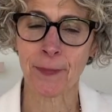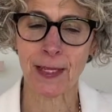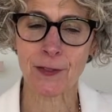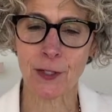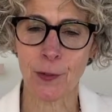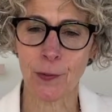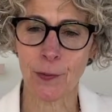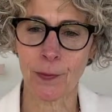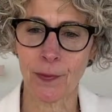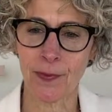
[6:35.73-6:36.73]
So
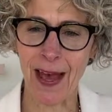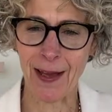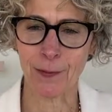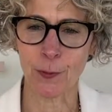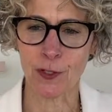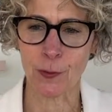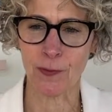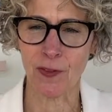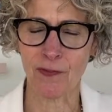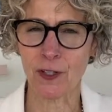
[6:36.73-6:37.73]
that was sort
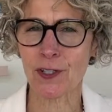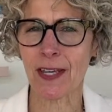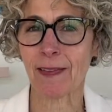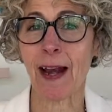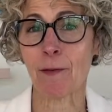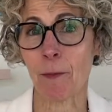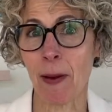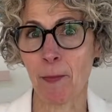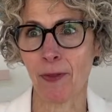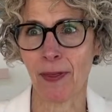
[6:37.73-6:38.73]
of the first thing that I
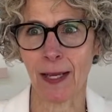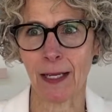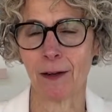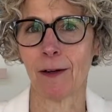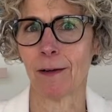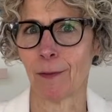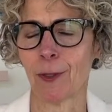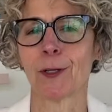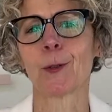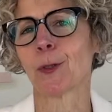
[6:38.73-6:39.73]
remember thinking, oh, what
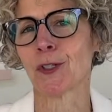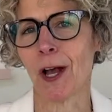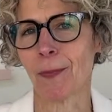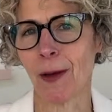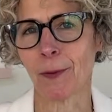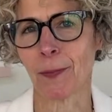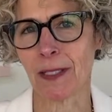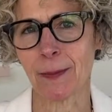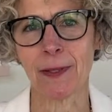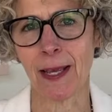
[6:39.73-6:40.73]
a cool job that would be
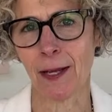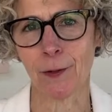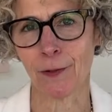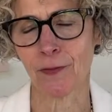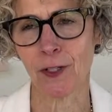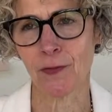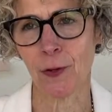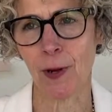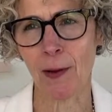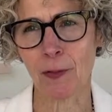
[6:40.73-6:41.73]
to be the editor of French
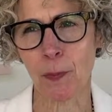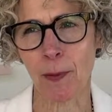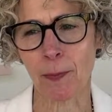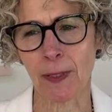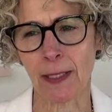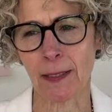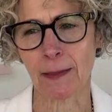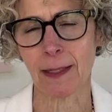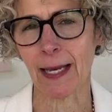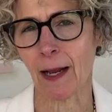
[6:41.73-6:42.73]
Vogue. I was probably
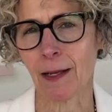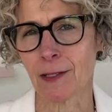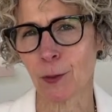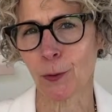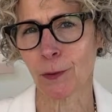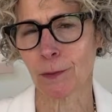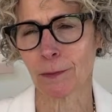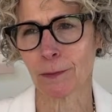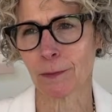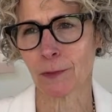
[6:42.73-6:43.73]
in late high school,
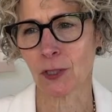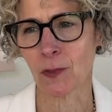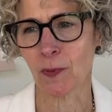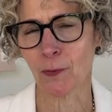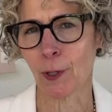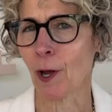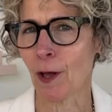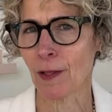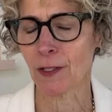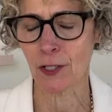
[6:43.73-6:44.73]
just before
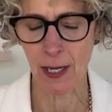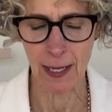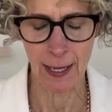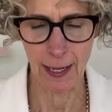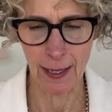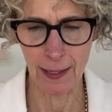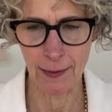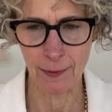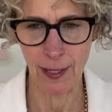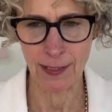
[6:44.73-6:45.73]
college,
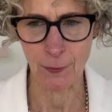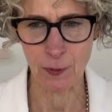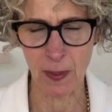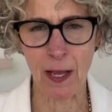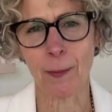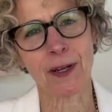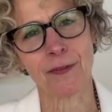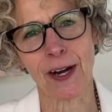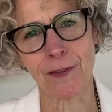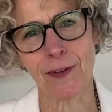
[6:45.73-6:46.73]
as I was becoming a
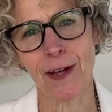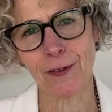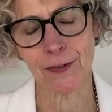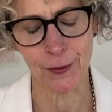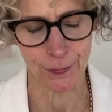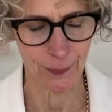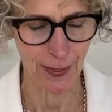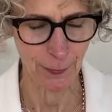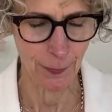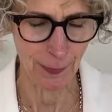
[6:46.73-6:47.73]
Francophile. So
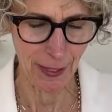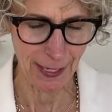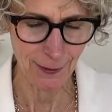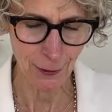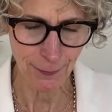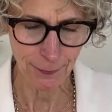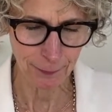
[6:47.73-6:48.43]
that would be my answer.